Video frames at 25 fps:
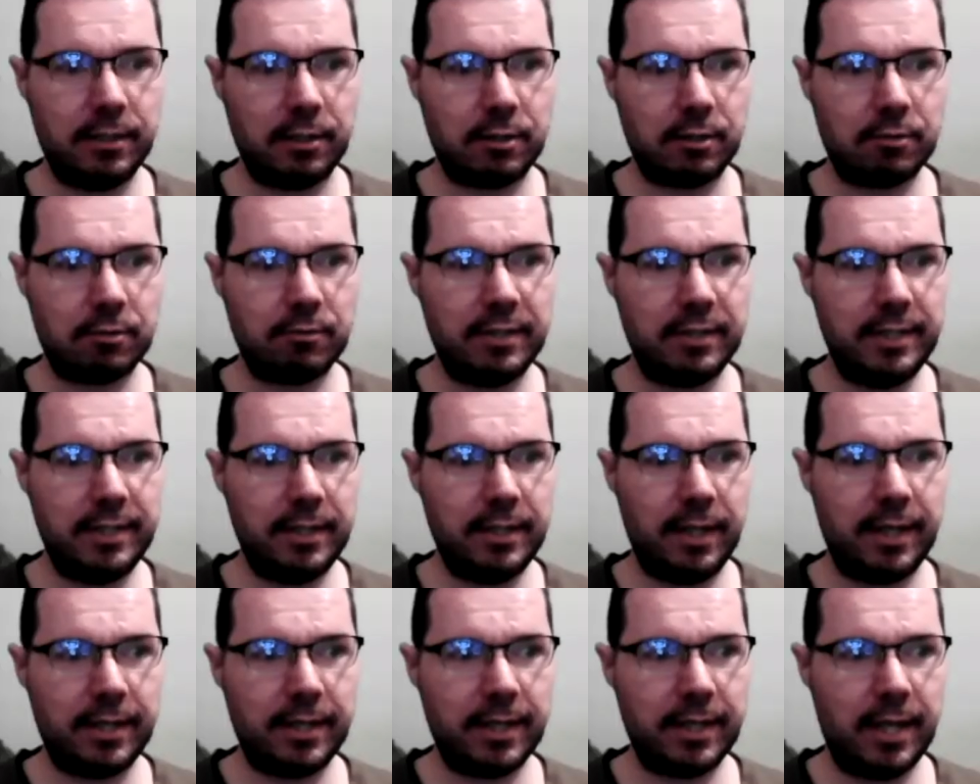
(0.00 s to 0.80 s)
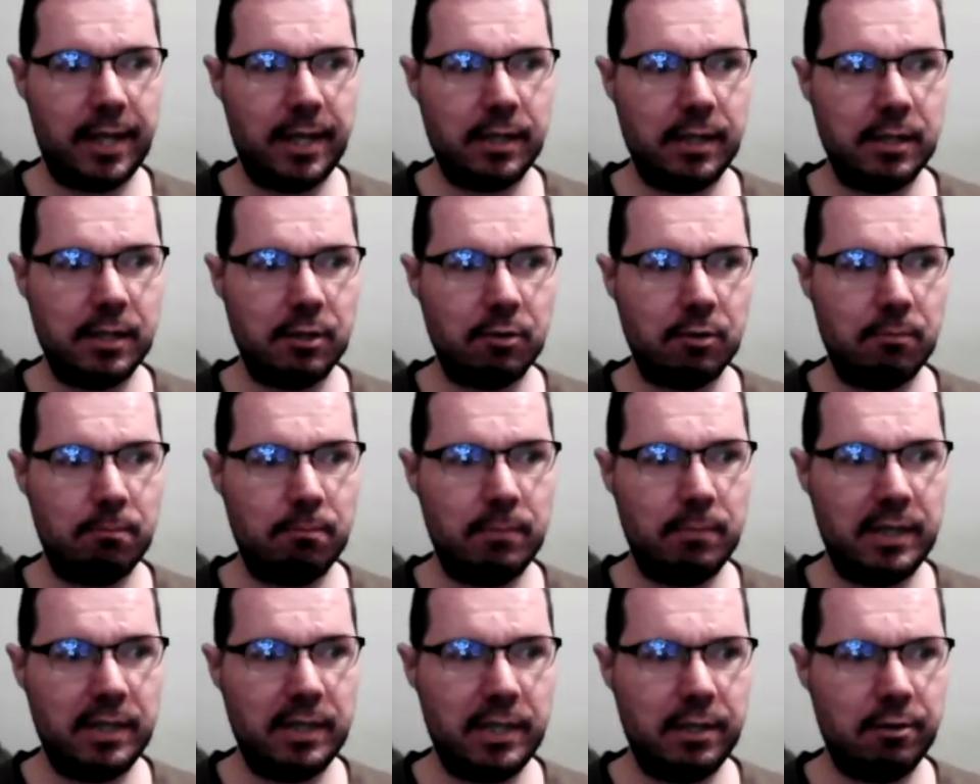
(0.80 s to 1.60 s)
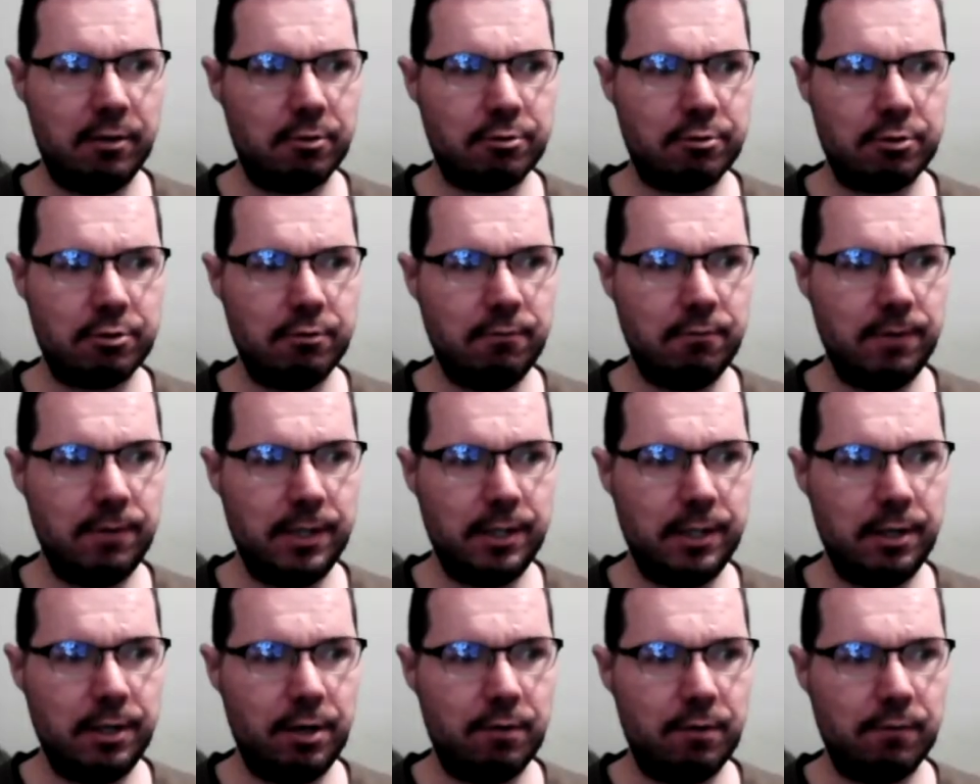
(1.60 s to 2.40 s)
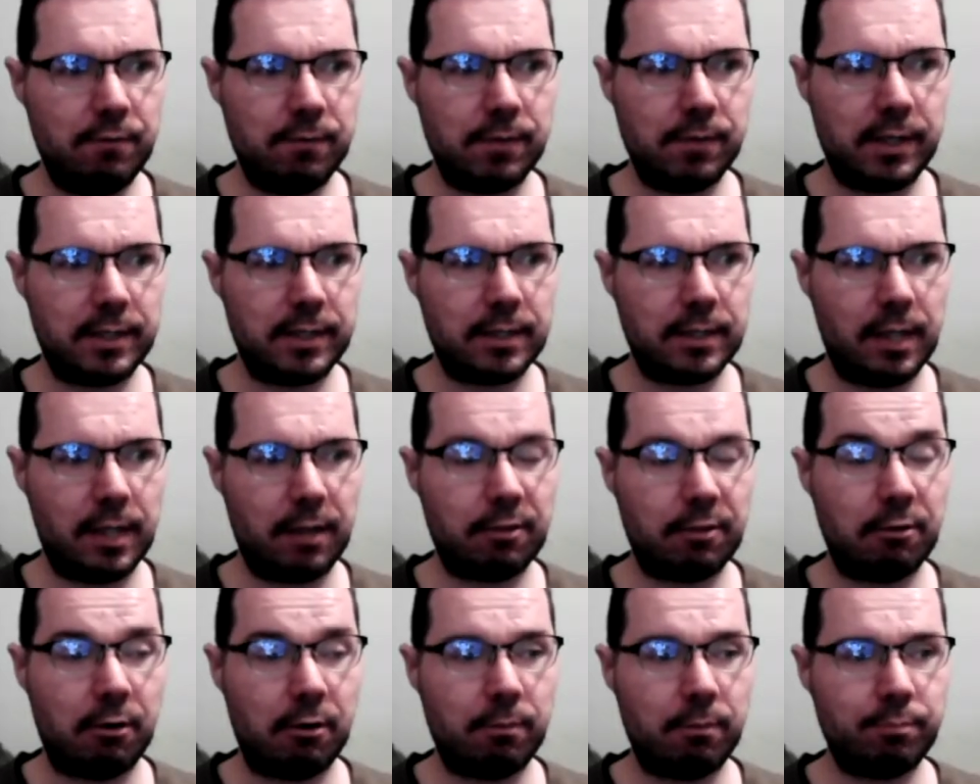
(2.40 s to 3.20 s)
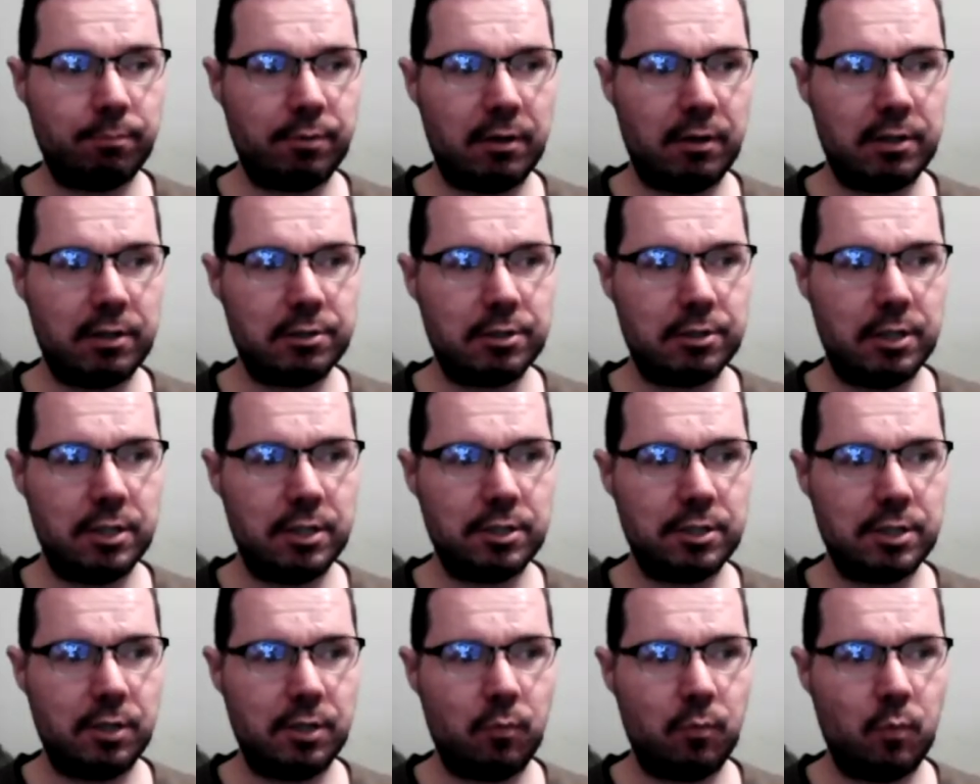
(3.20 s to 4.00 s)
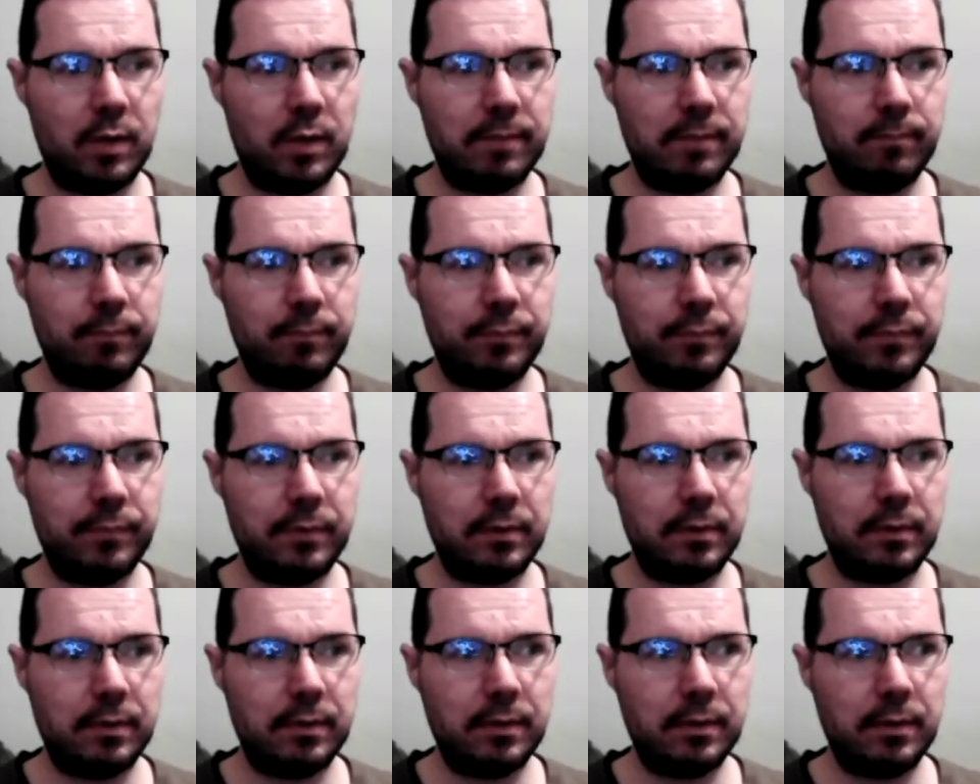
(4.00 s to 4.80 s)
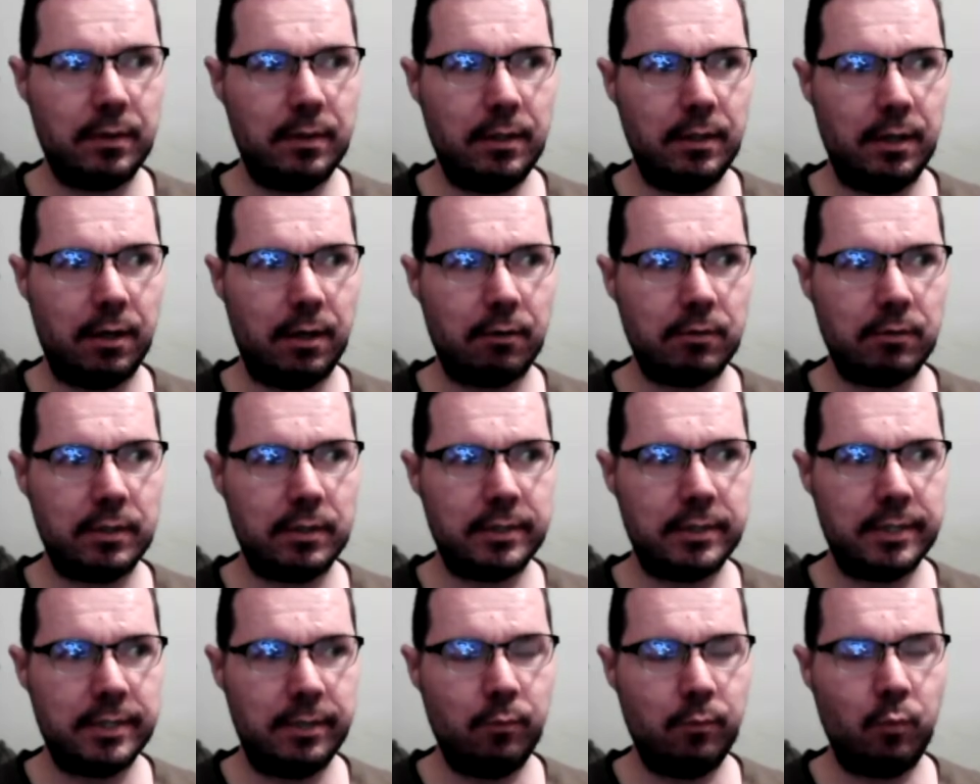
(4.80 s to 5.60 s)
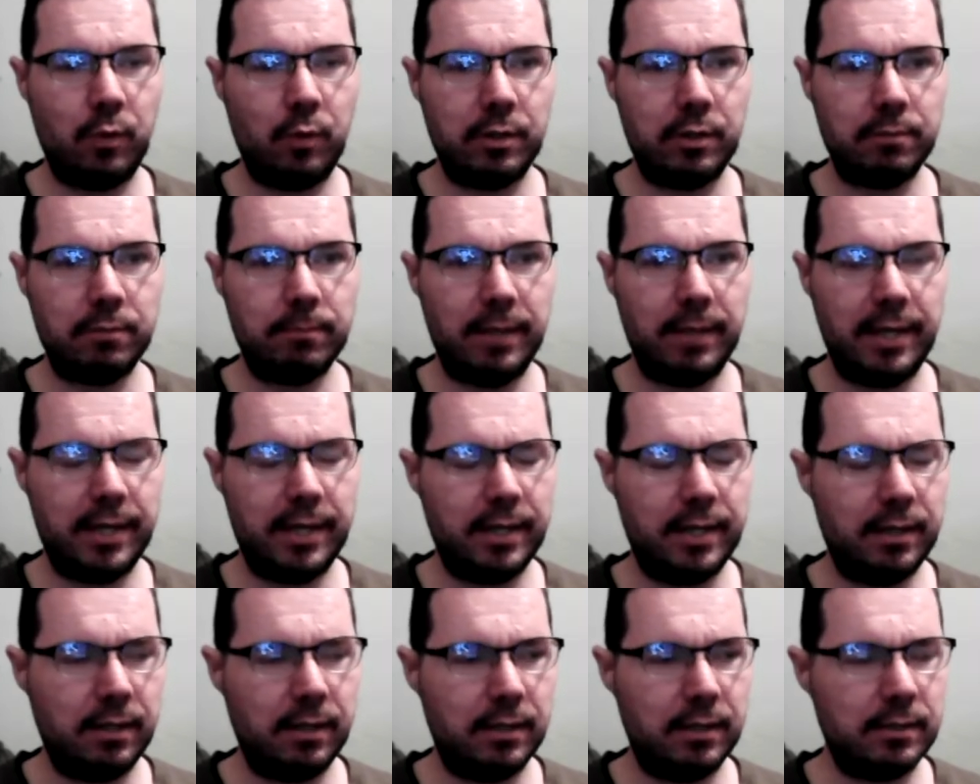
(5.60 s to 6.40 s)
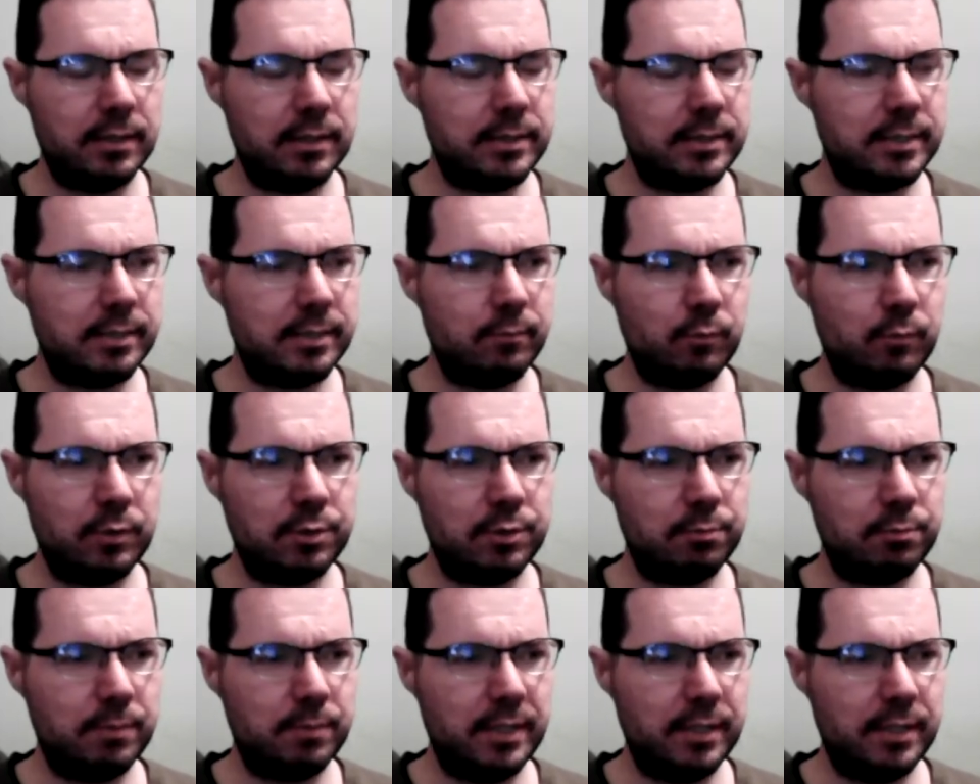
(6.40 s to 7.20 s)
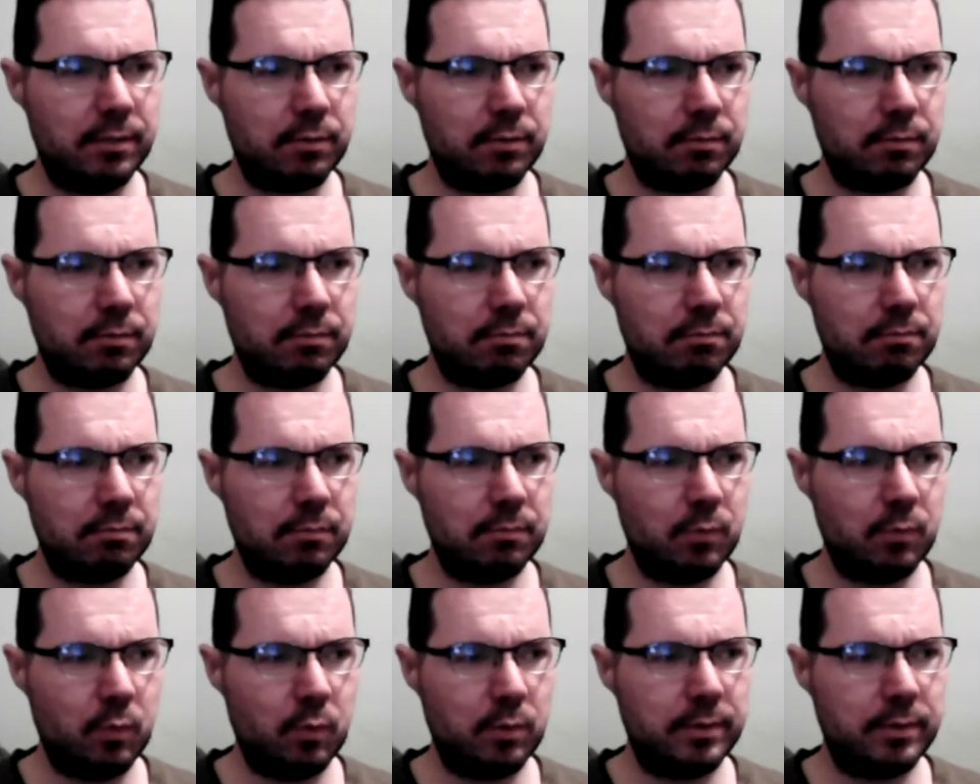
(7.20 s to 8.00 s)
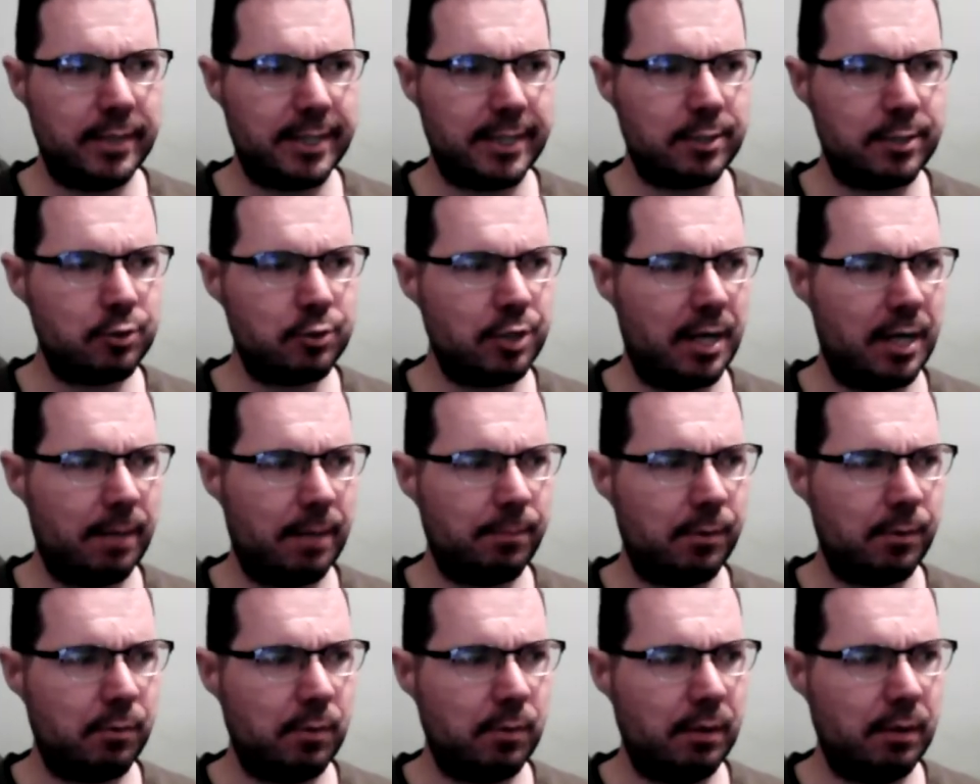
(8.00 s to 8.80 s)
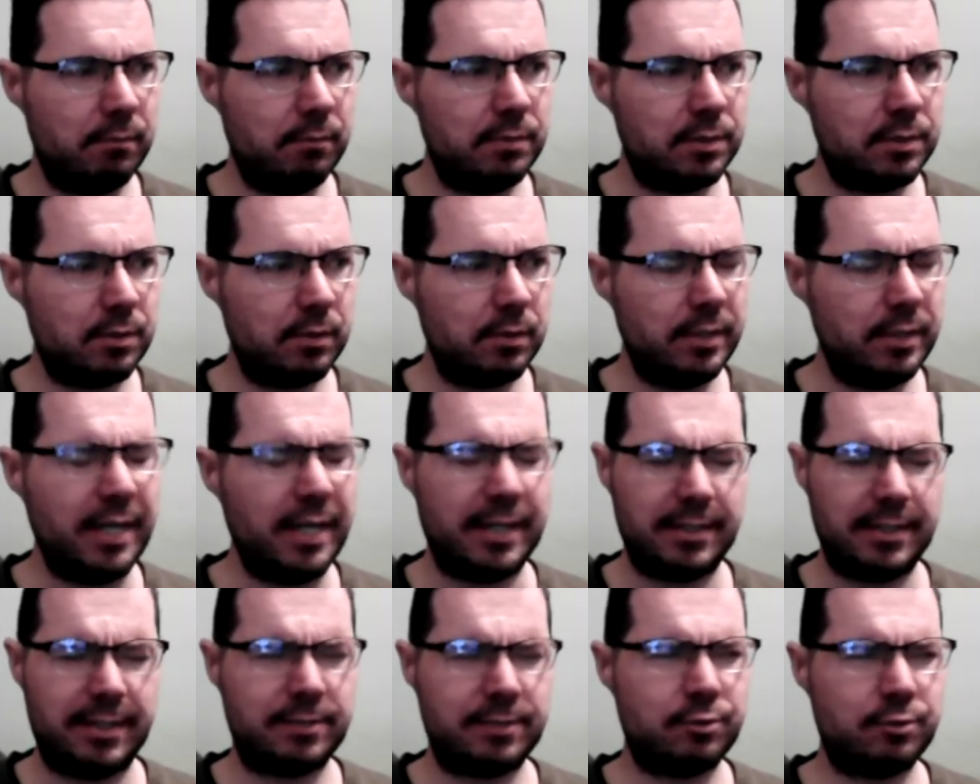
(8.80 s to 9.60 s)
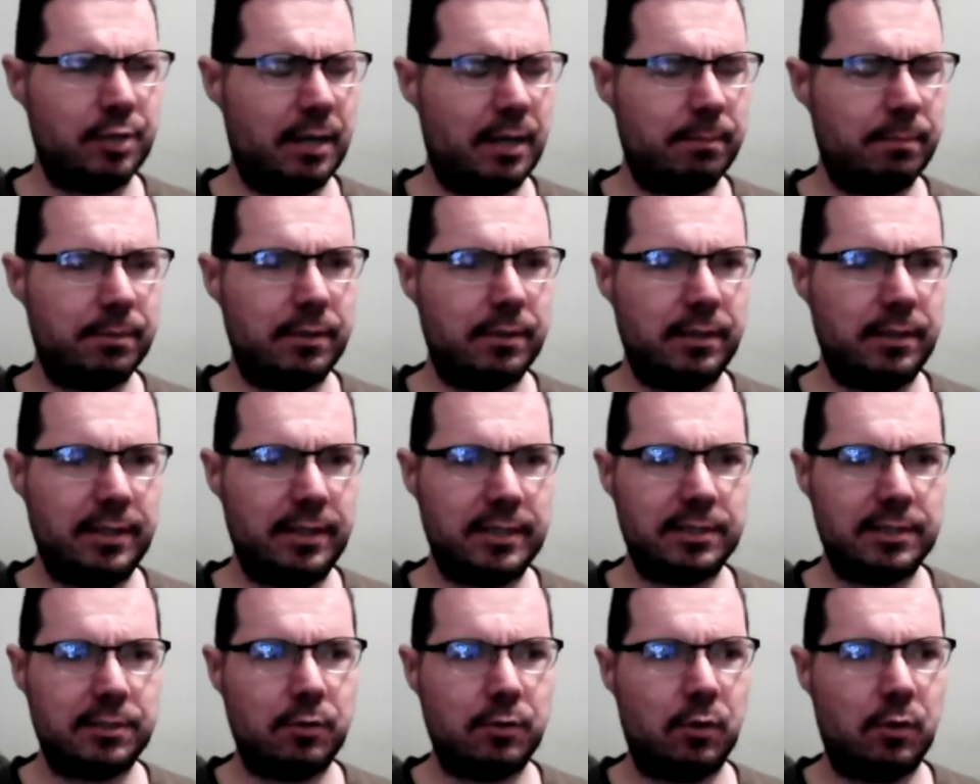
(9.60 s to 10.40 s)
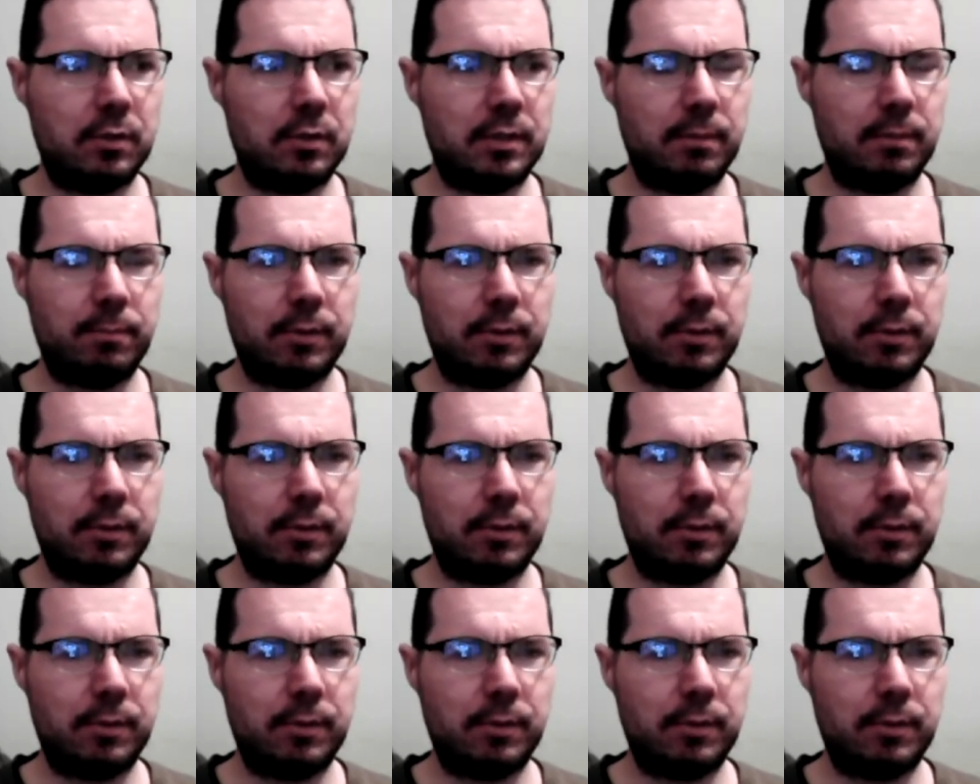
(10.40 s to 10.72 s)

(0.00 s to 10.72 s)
create like a little minute or two video of like a thought process of what the Tin Woods Man, or Nick Chopper, or wherever Nick Chopper, I think he's called in the